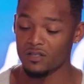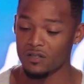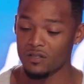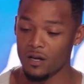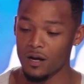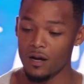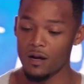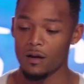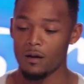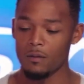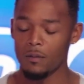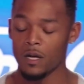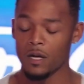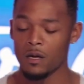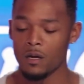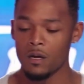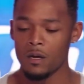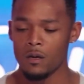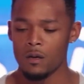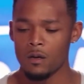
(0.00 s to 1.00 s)
some
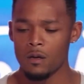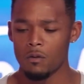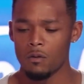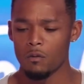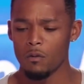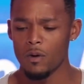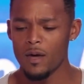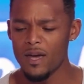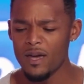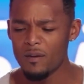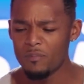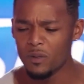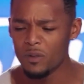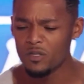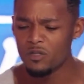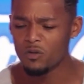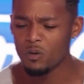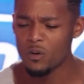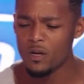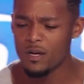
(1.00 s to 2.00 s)
where
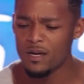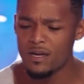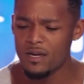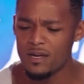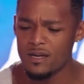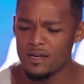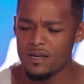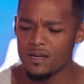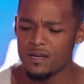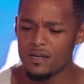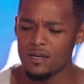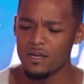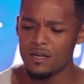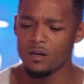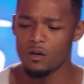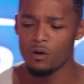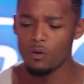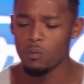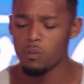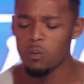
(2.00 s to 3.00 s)

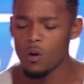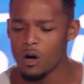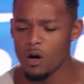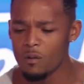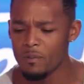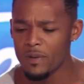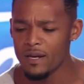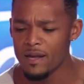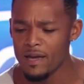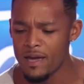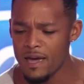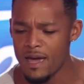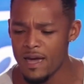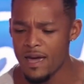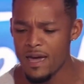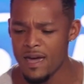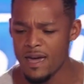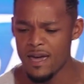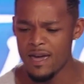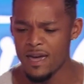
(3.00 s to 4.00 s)
between a woman
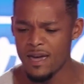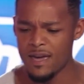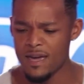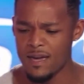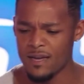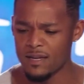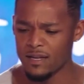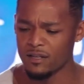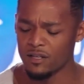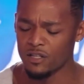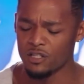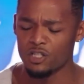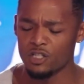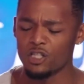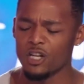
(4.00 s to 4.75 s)
and a